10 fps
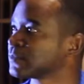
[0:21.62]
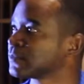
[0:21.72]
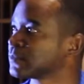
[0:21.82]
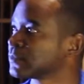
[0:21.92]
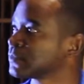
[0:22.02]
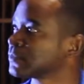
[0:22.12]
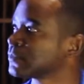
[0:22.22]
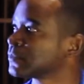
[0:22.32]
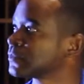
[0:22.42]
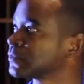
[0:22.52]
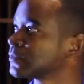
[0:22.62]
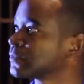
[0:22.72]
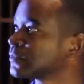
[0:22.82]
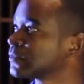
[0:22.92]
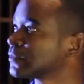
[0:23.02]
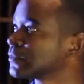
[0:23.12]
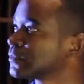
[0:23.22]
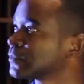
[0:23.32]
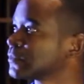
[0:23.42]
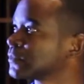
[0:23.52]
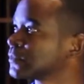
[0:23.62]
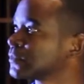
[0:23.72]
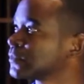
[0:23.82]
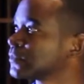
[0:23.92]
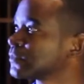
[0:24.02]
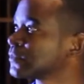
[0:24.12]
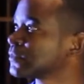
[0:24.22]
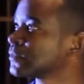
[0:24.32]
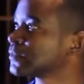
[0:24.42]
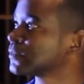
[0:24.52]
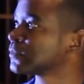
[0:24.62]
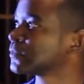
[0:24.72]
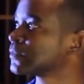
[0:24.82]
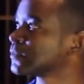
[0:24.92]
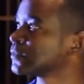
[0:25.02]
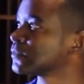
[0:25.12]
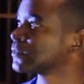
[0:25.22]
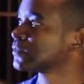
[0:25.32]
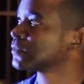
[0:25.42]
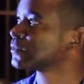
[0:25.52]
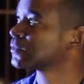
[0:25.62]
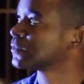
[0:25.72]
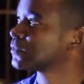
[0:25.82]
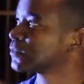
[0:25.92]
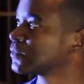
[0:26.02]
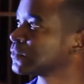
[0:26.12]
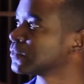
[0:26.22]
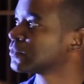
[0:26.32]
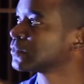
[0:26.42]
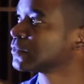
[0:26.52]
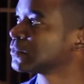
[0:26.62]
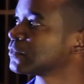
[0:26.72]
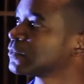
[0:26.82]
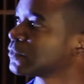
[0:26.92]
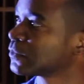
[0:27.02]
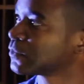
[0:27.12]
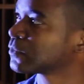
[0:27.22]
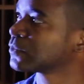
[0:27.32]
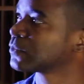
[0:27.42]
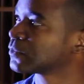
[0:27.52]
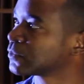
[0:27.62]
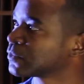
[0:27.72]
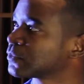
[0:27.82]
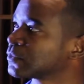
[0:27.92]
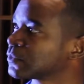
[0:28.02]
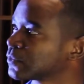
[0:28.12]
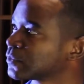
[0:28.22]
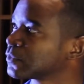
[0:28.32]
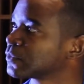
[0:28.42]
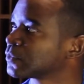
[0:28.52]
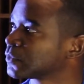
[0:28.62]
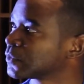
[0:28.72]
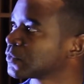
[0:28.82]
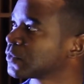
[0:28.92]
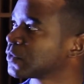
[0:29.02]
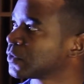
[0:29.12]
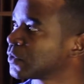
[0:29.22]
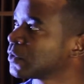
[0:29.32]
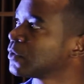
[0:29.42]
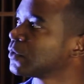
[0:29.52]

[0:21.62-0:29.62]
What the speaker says: No words are spoken by the person on screen.